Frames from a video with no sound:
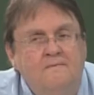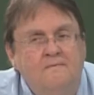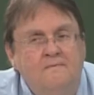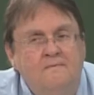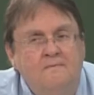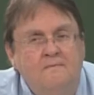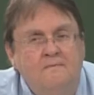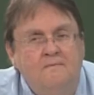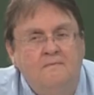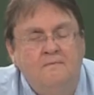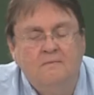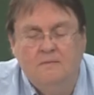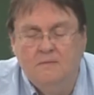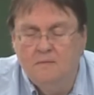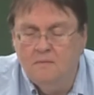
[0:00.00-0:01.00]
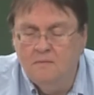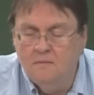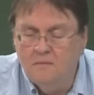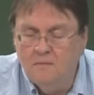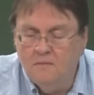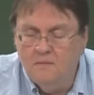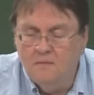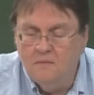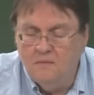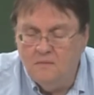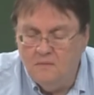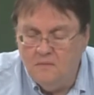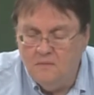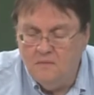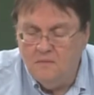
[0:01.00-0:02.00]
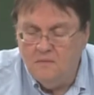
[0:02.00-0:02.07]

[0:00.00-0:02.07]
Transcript: [no speech]